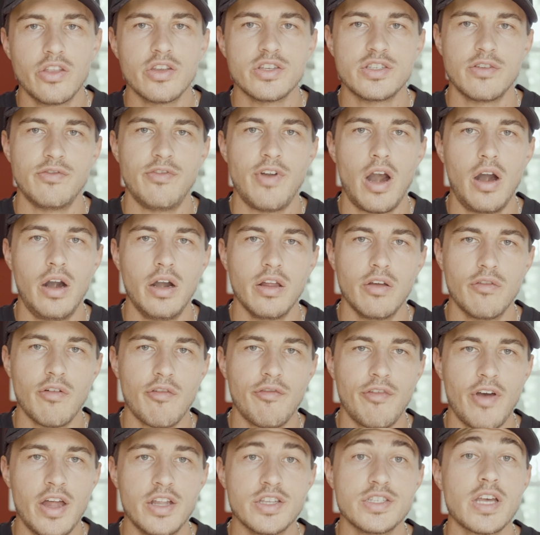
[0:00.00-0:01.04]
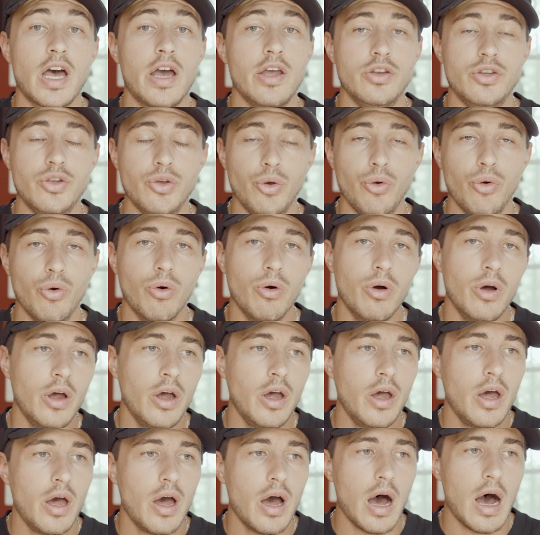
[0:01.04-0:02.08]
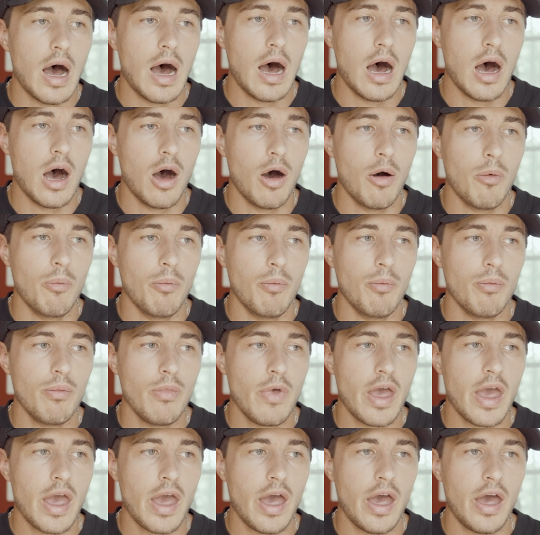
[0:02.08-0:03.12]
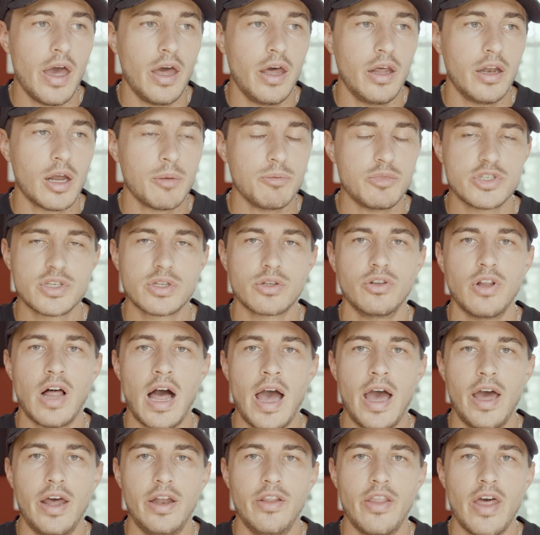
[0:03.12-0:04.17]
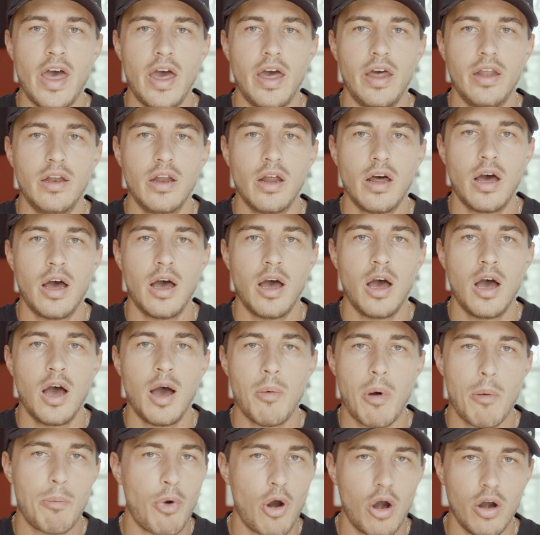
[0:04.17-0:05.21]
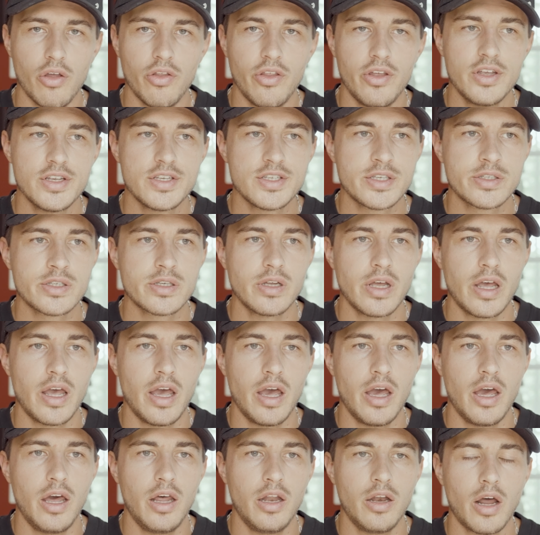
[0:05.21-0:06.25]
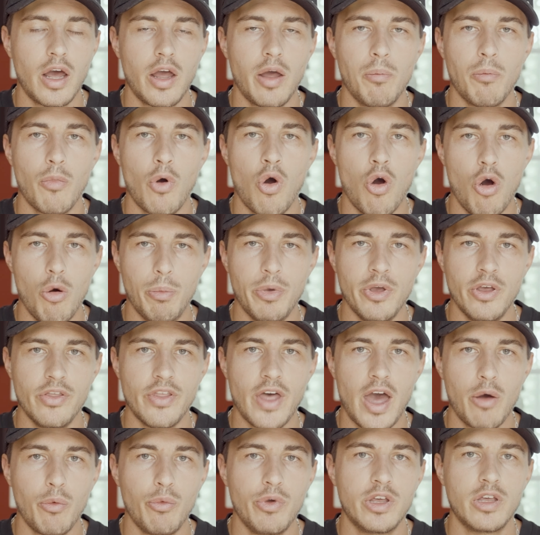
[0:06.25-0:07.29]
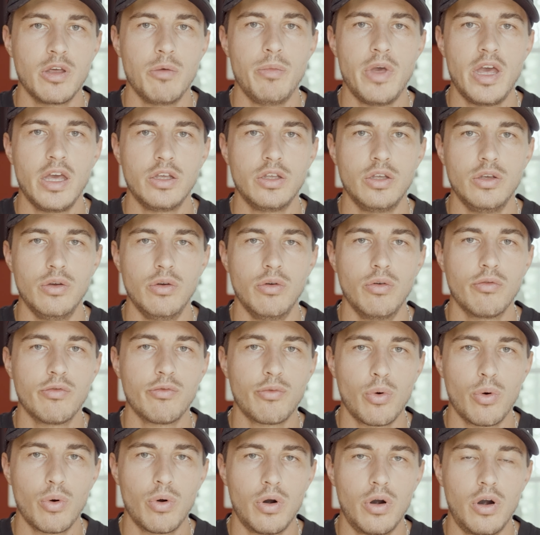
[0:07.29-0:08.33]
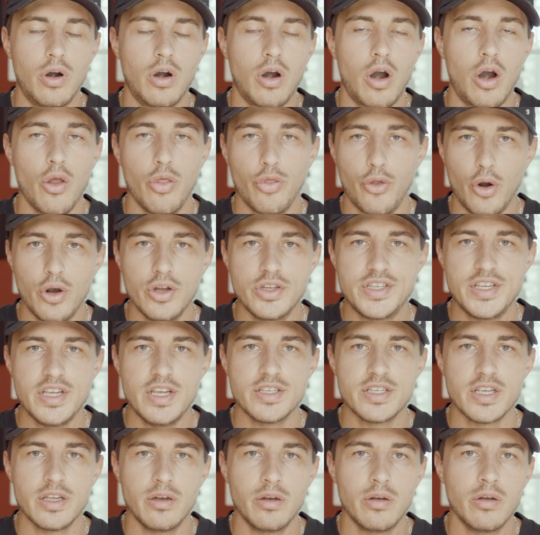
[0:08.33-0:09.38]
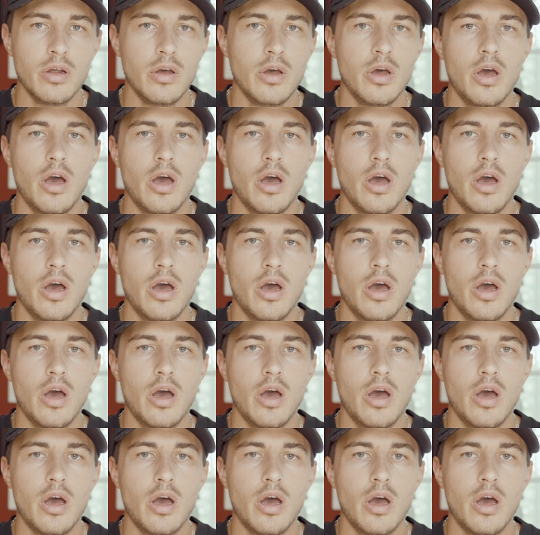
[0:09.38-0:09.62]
the severity of events, I do. And I'm just glad that I'm a part of this, and I'm hoping that we can make you, for our third season,